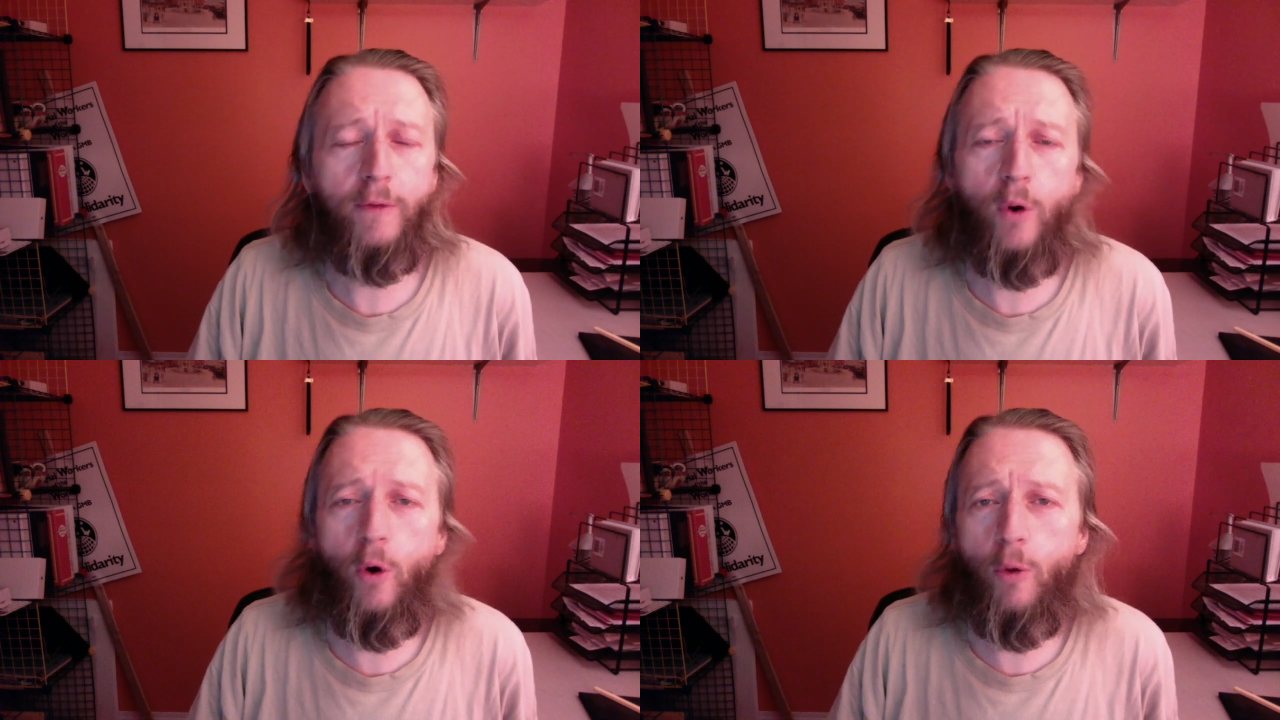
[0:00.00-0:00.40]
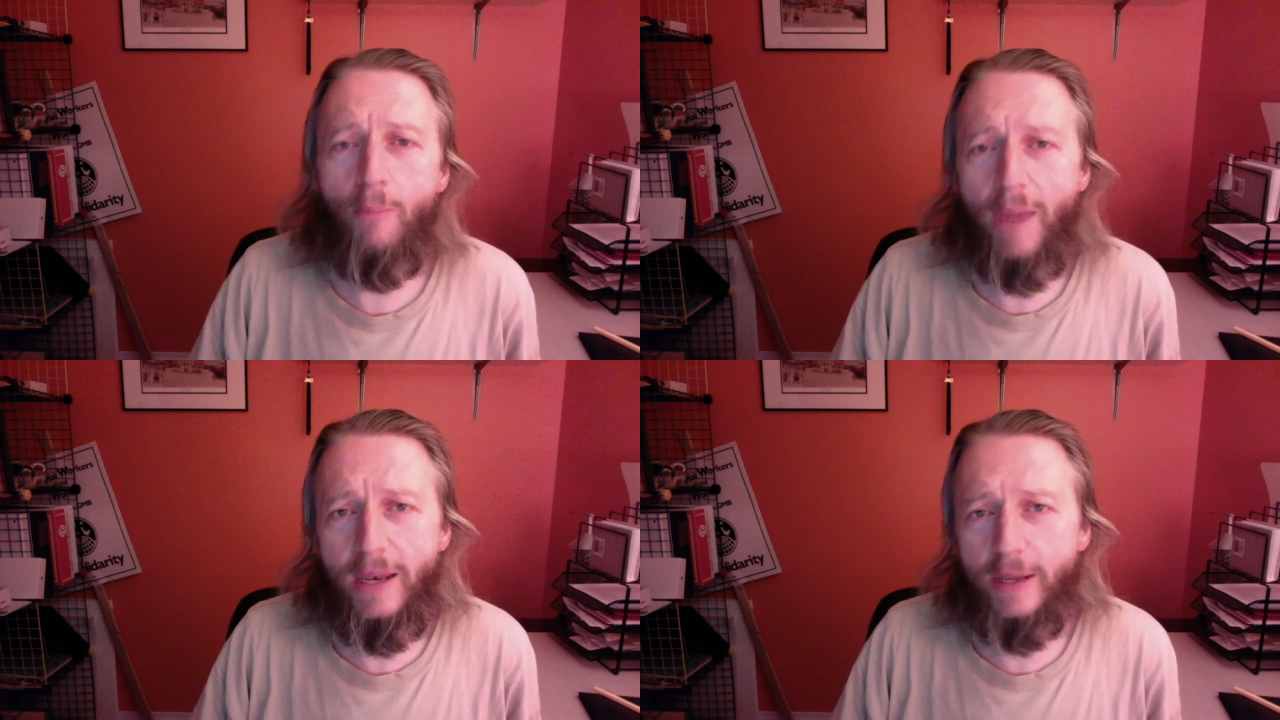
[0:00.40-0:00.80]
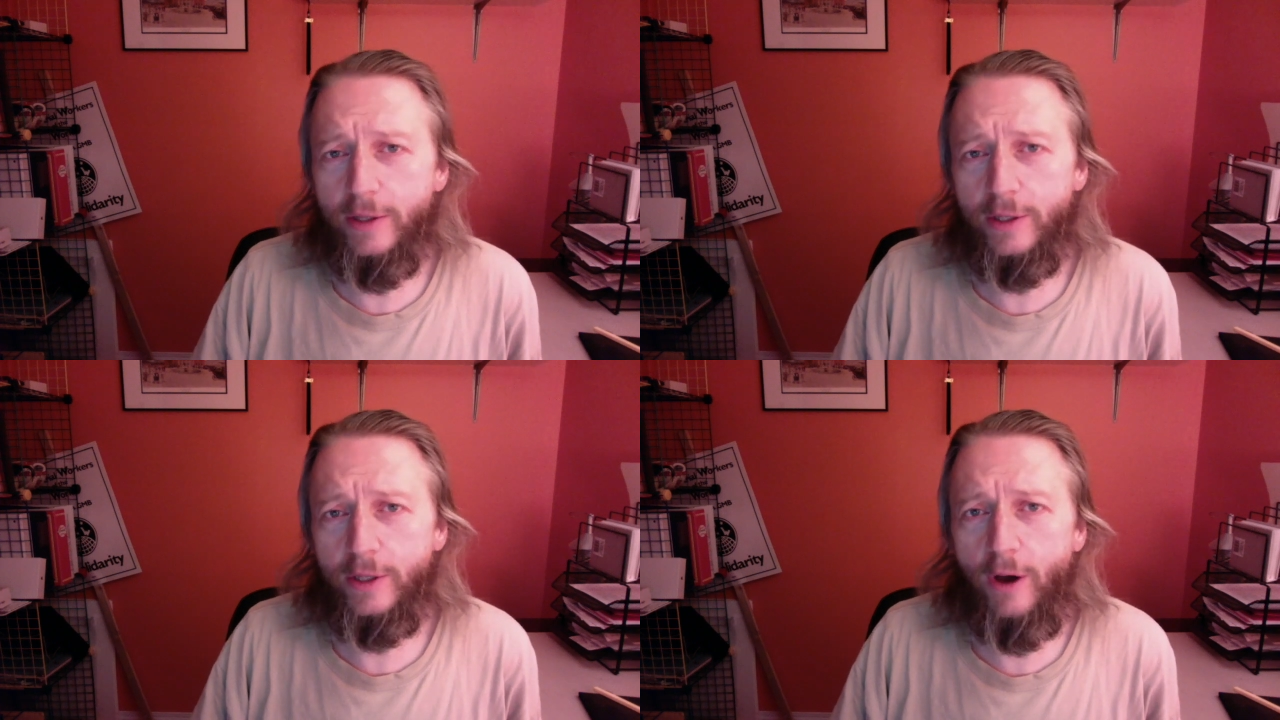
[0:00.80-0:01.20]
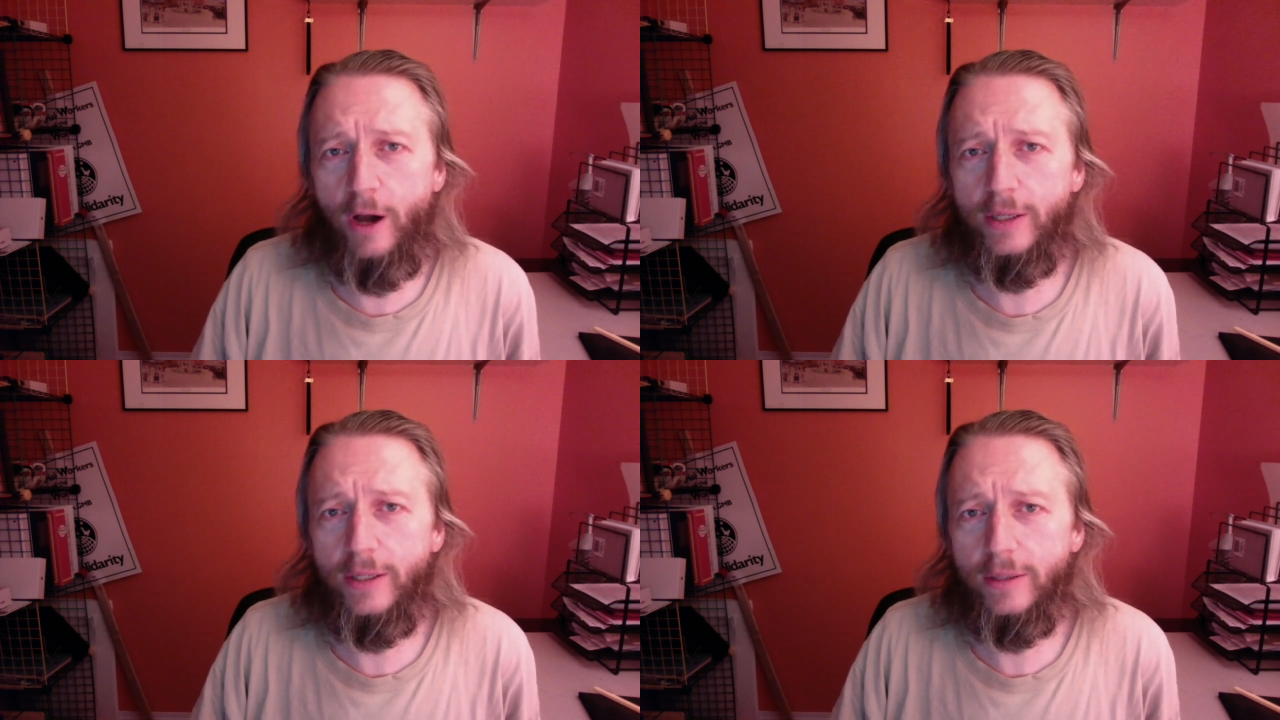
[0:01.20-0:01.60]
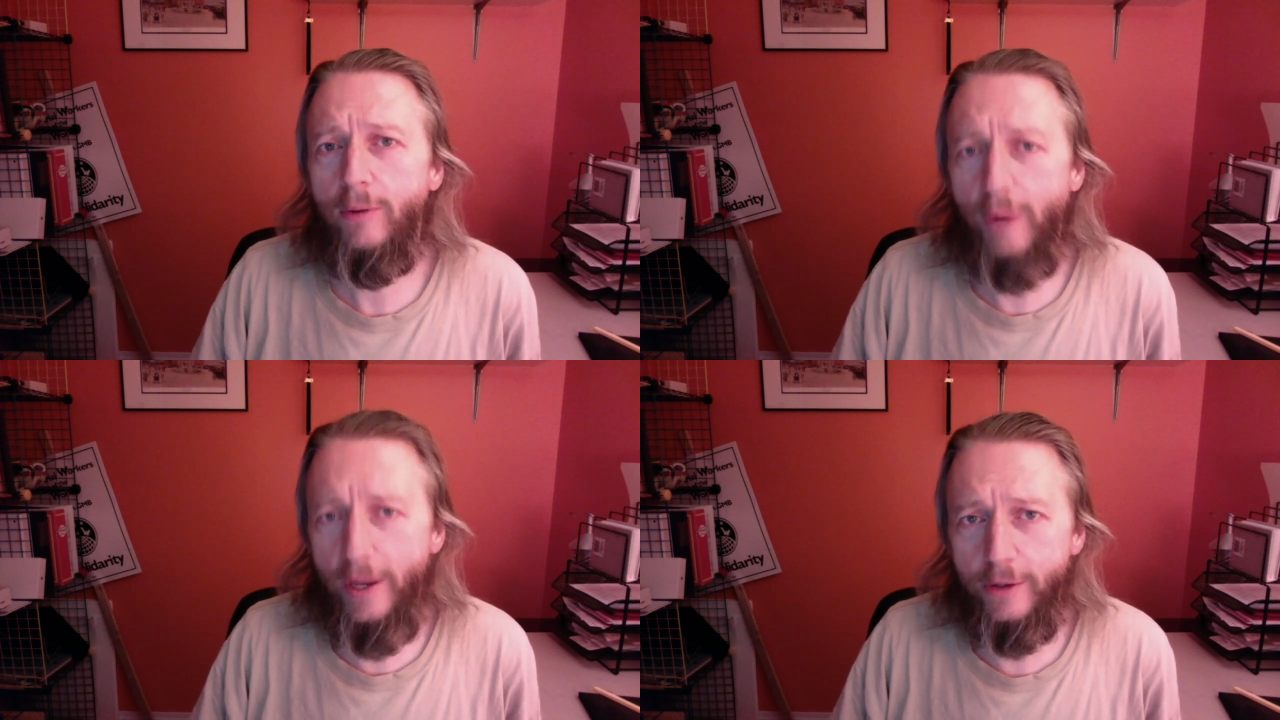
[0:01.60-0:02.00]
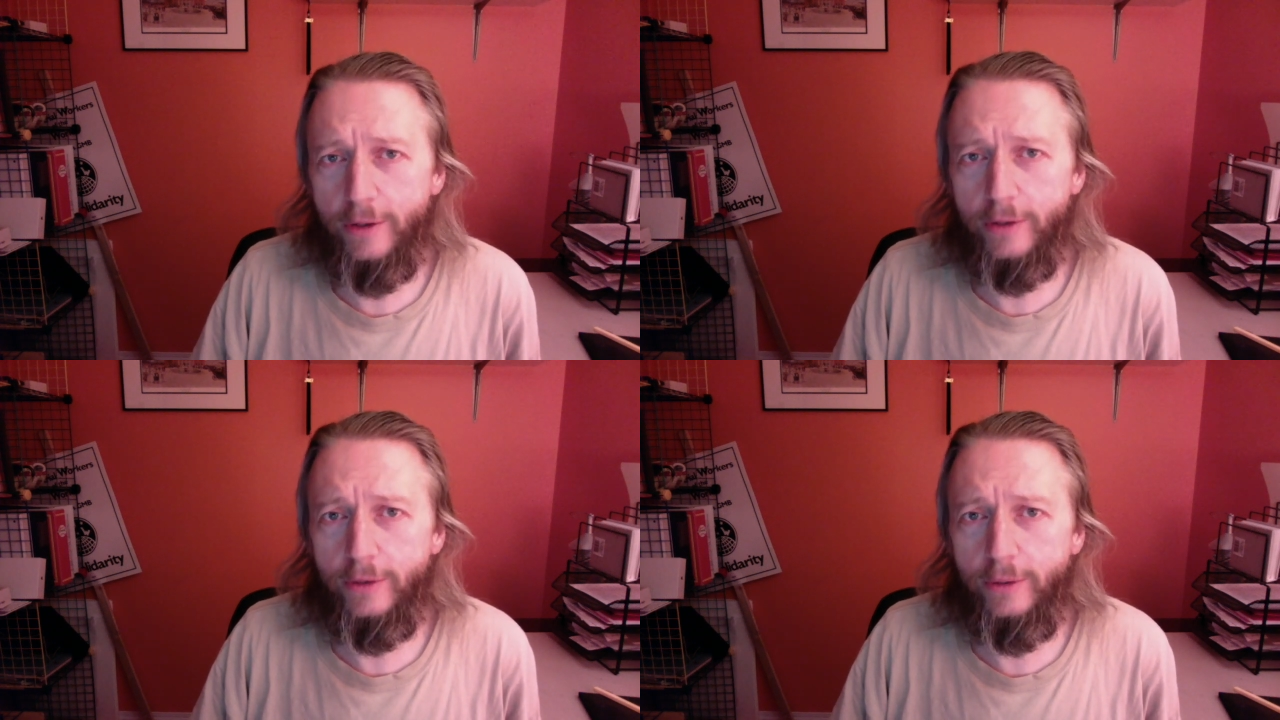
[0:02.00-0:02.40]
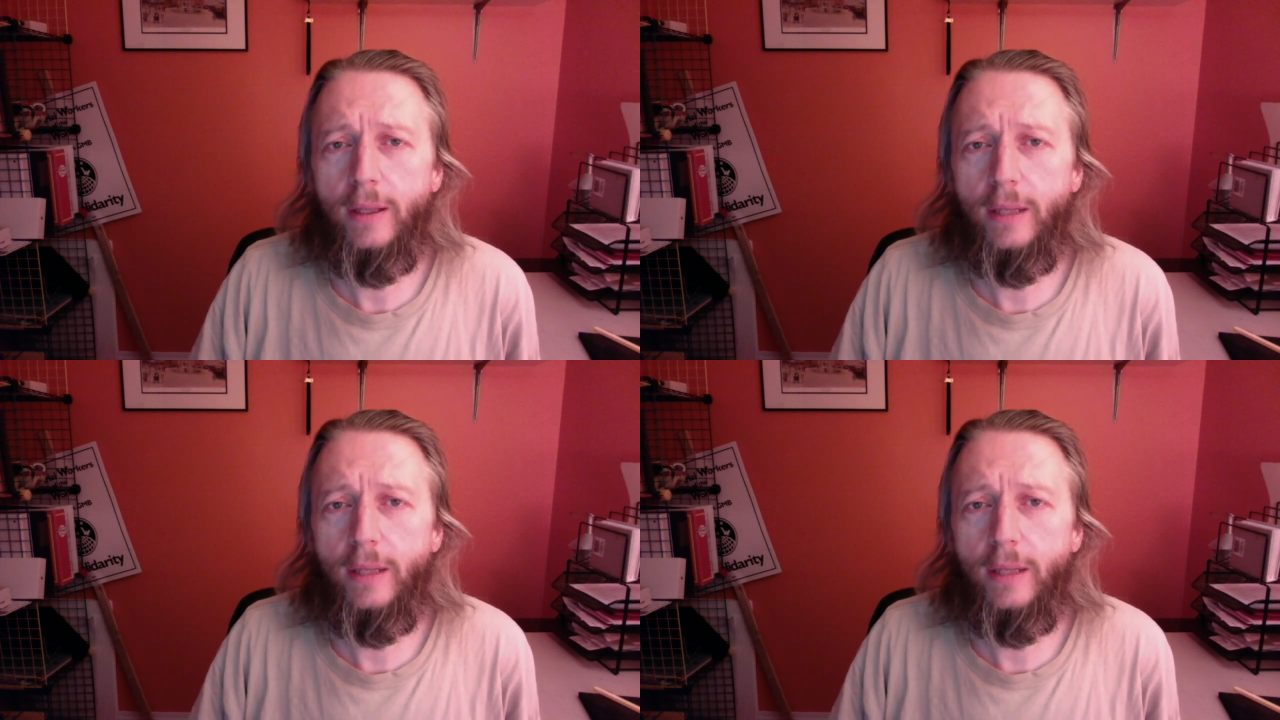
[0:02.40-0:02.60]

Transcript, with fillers: home maintenance costs. Renters do.